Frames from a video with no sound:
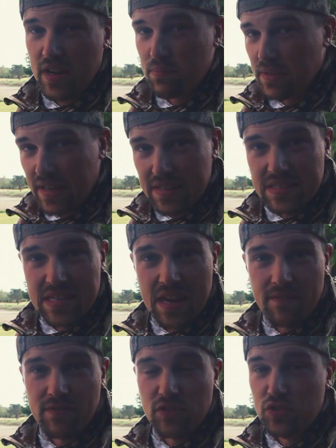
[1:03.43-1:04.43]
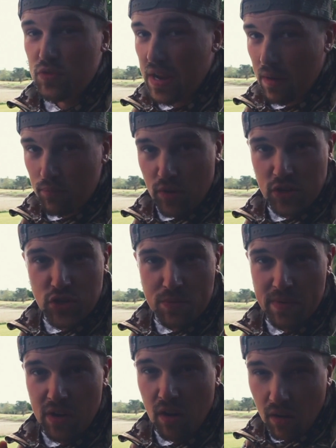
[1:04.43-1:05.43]
to play it safe, do not pressure
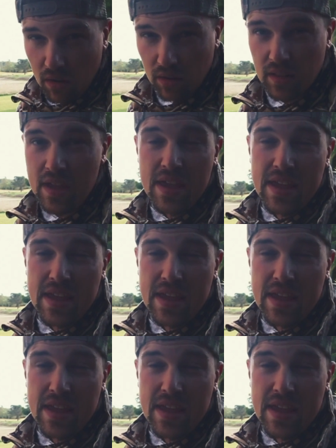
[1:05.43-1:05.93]
him at all